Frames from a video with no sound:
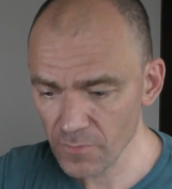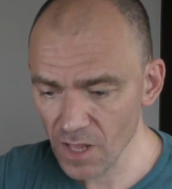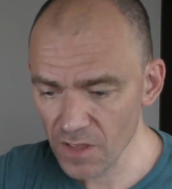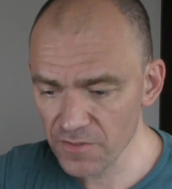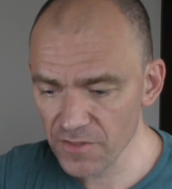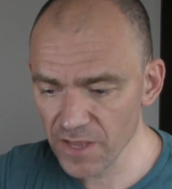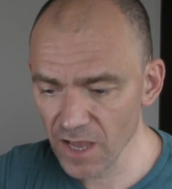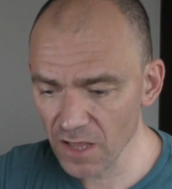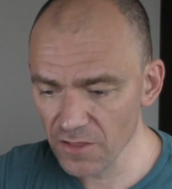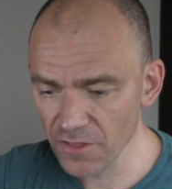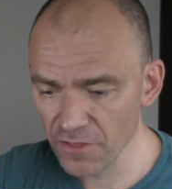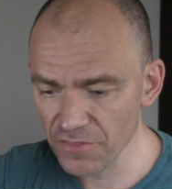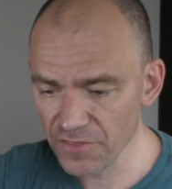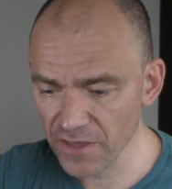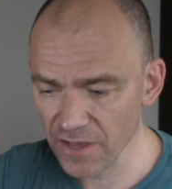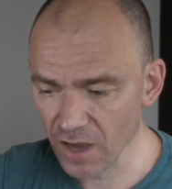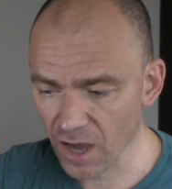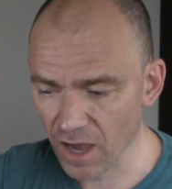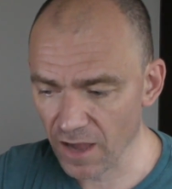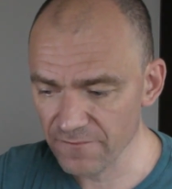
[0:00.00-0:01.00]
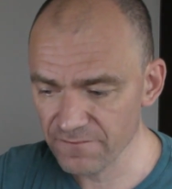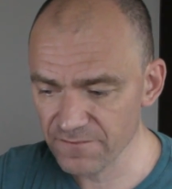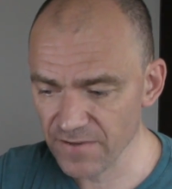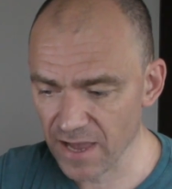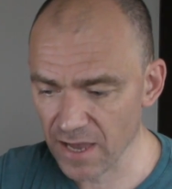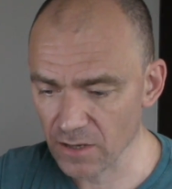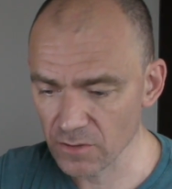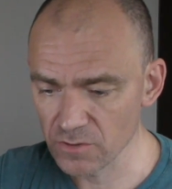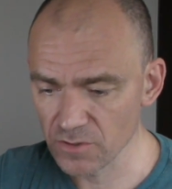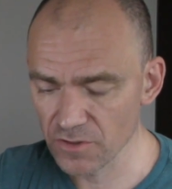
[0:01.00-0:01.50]
the other thing I
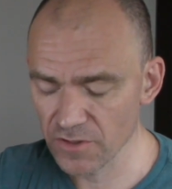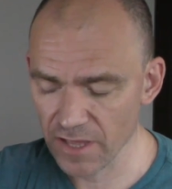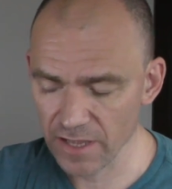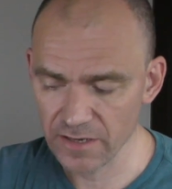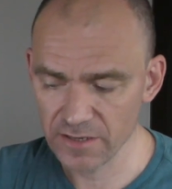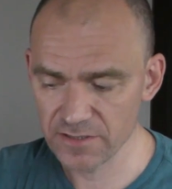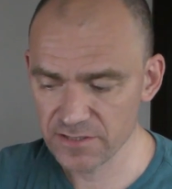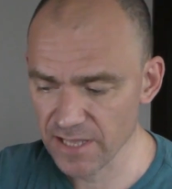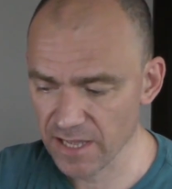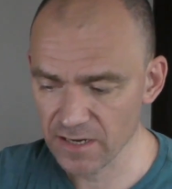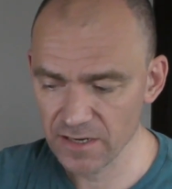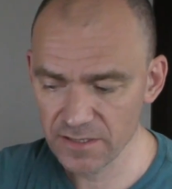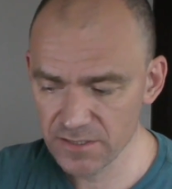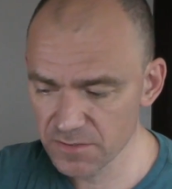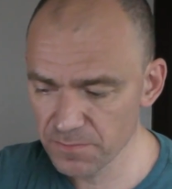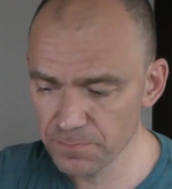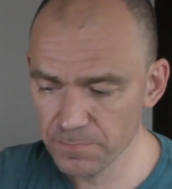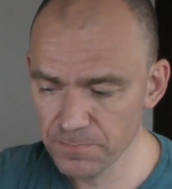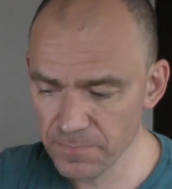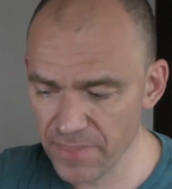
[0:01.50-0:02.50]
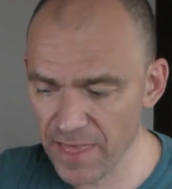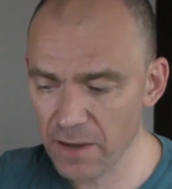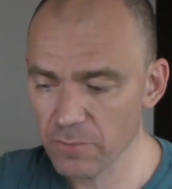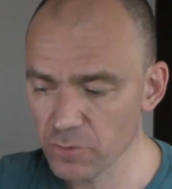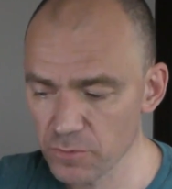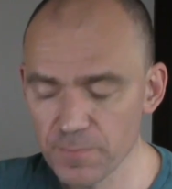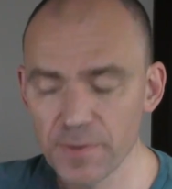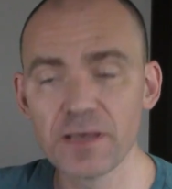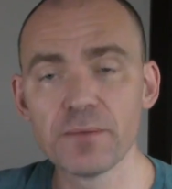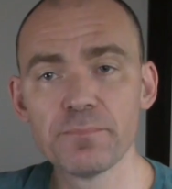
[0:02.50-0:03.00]
found then is that that
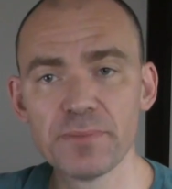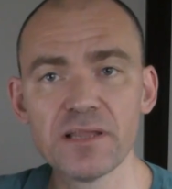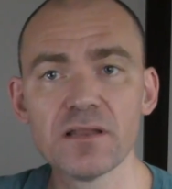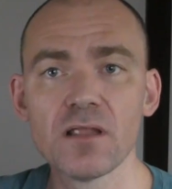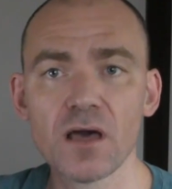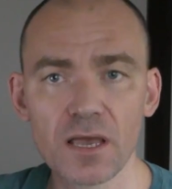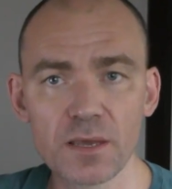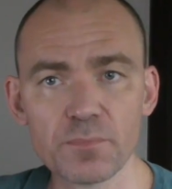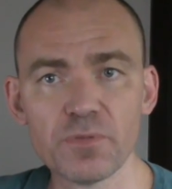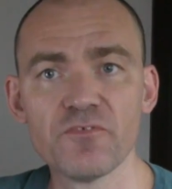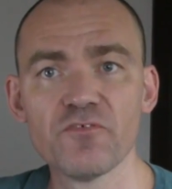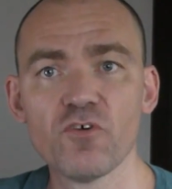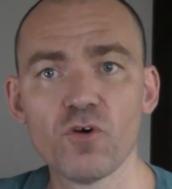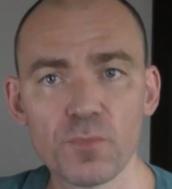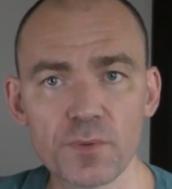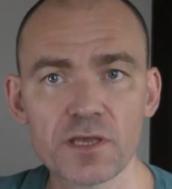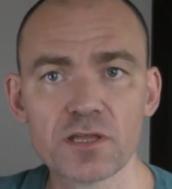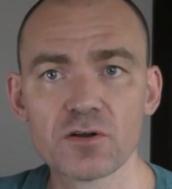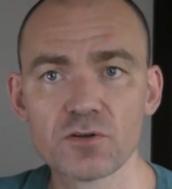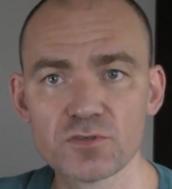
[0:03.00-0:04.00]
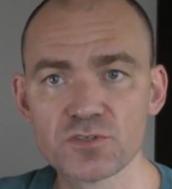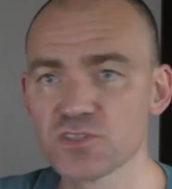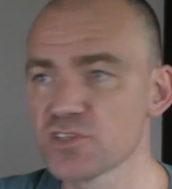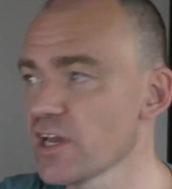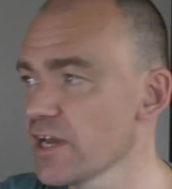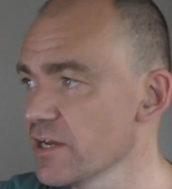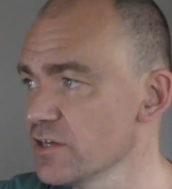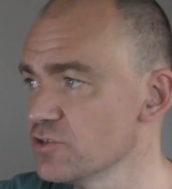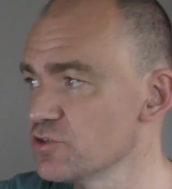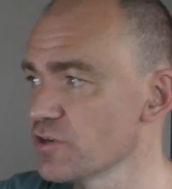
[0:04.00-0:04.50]
would be a bit like performing it on
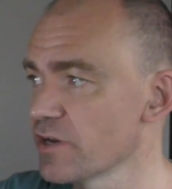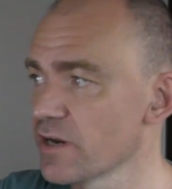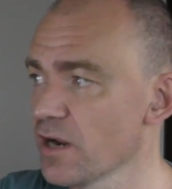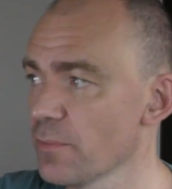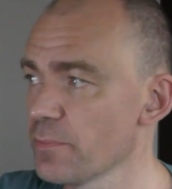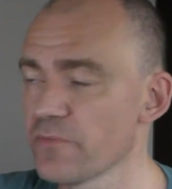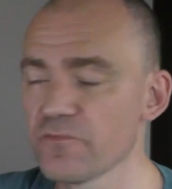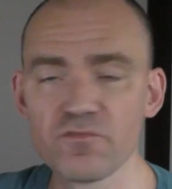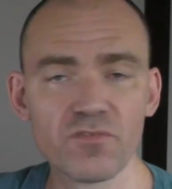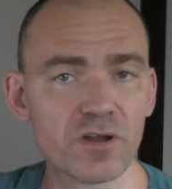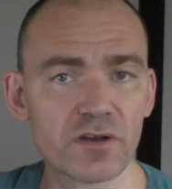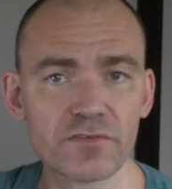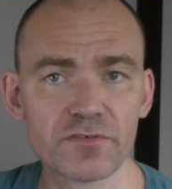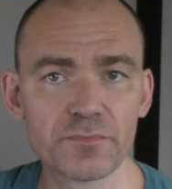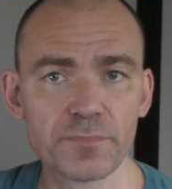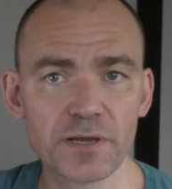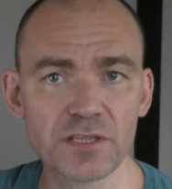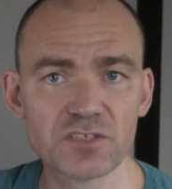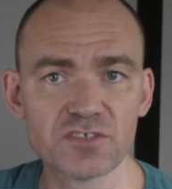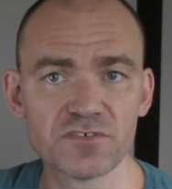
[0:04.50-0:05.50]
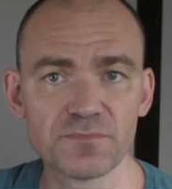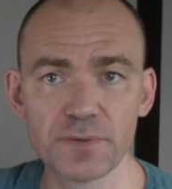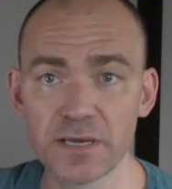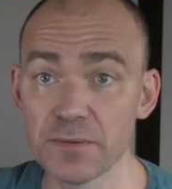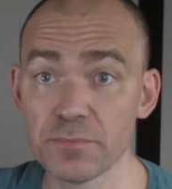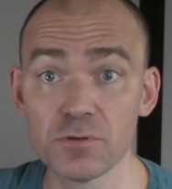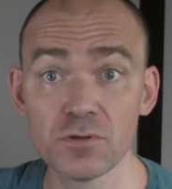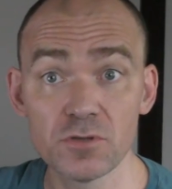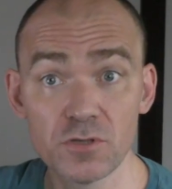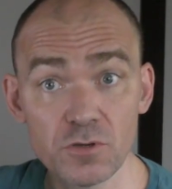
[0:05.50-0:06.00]
stage. You get up in front of a bunch of
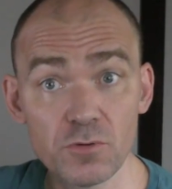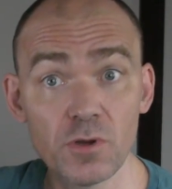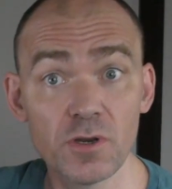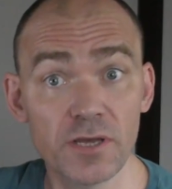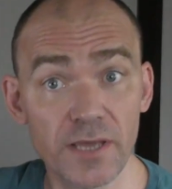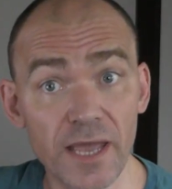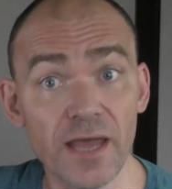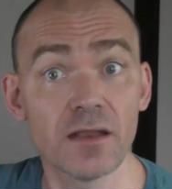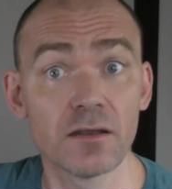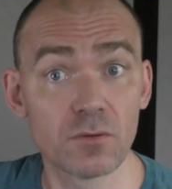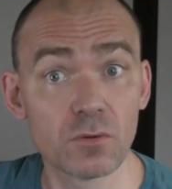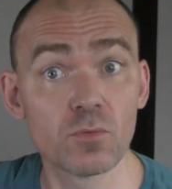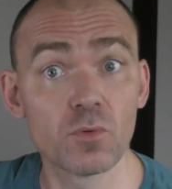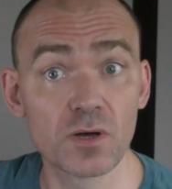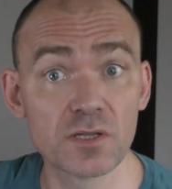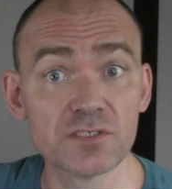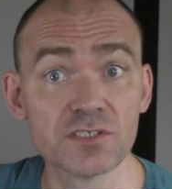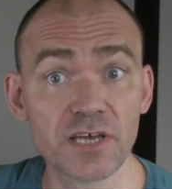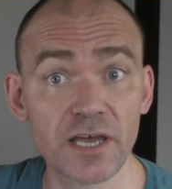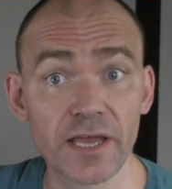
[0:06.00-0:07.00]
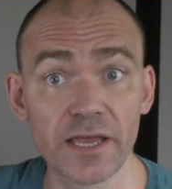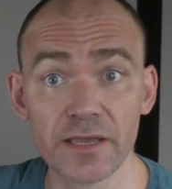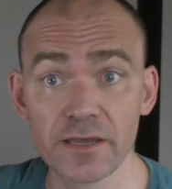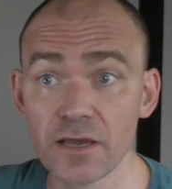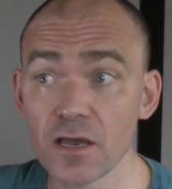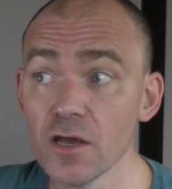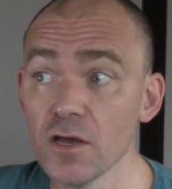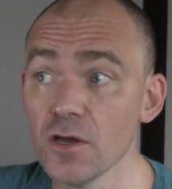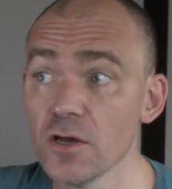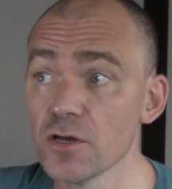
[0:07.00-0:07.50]
people and you only get one take.
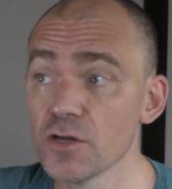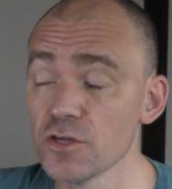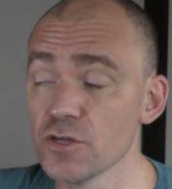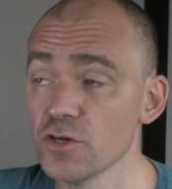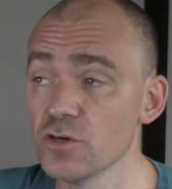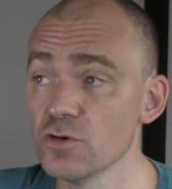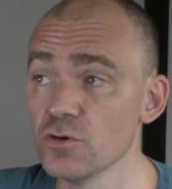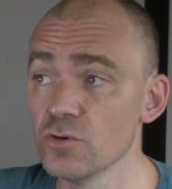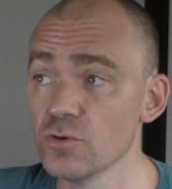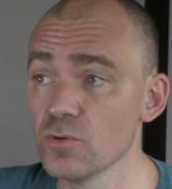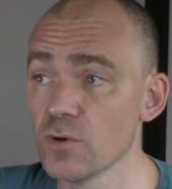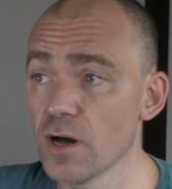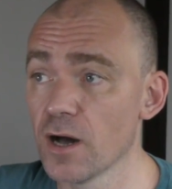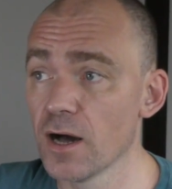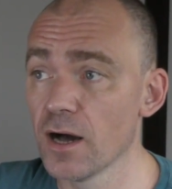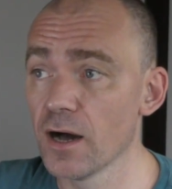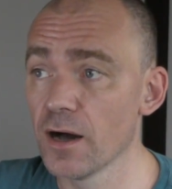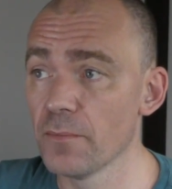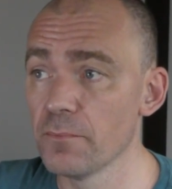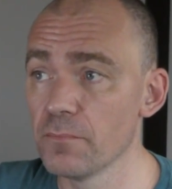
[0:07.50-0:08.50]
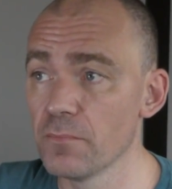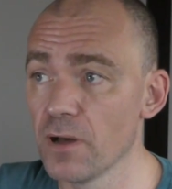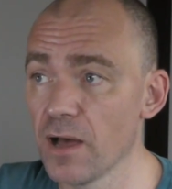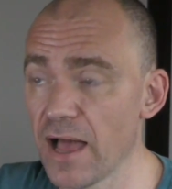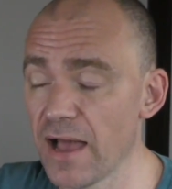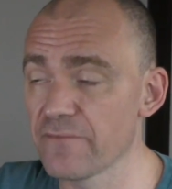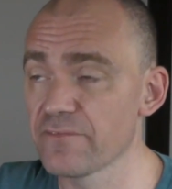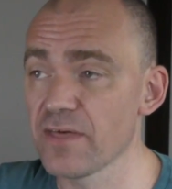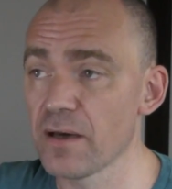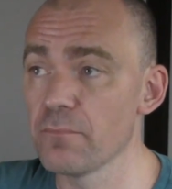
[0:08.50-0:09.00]
You
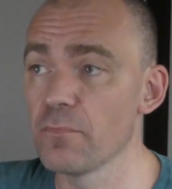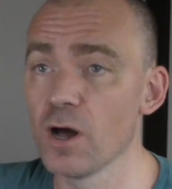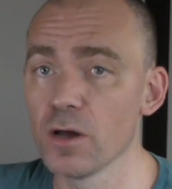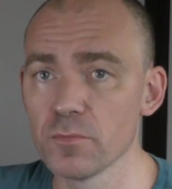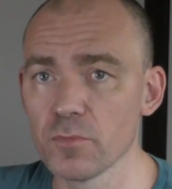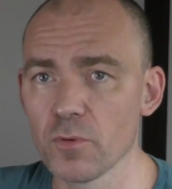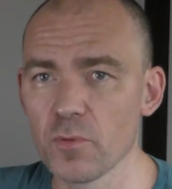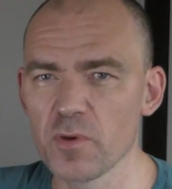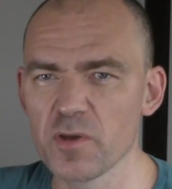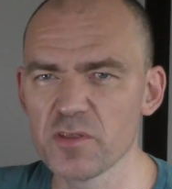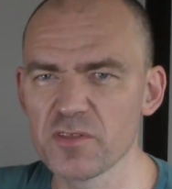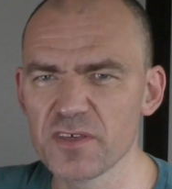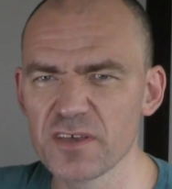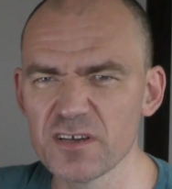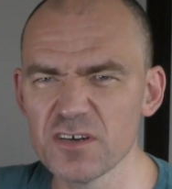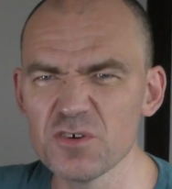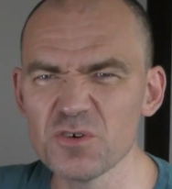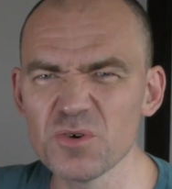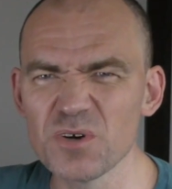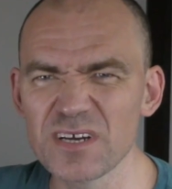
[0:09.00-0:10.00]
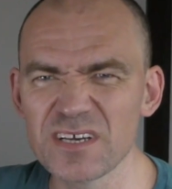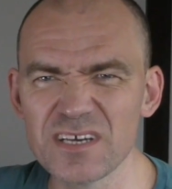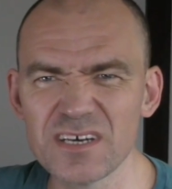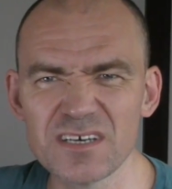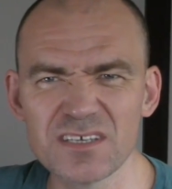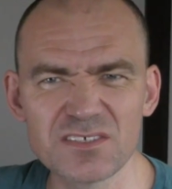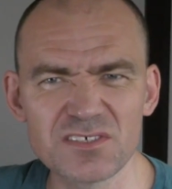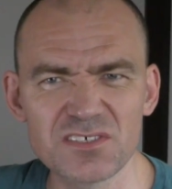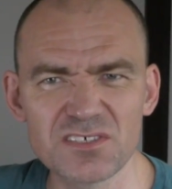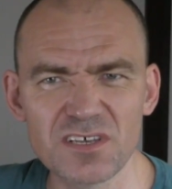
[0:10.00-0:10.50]
have that moment where you think, oh, I
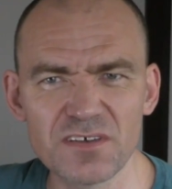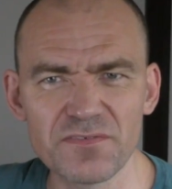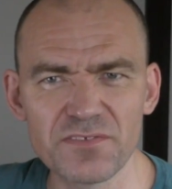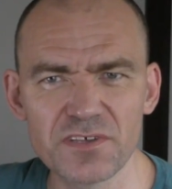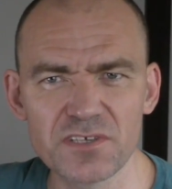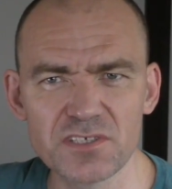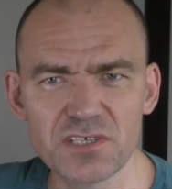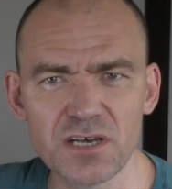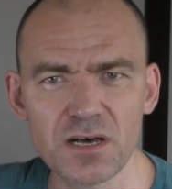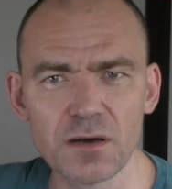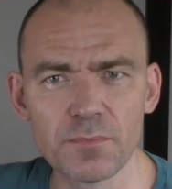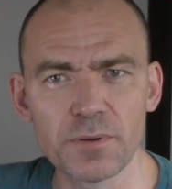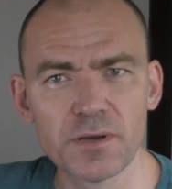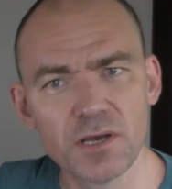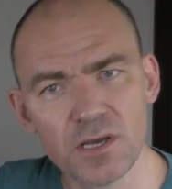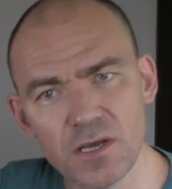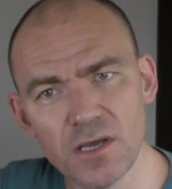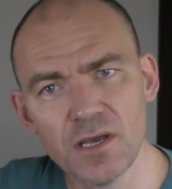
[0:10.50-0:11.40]
can't stuff this up.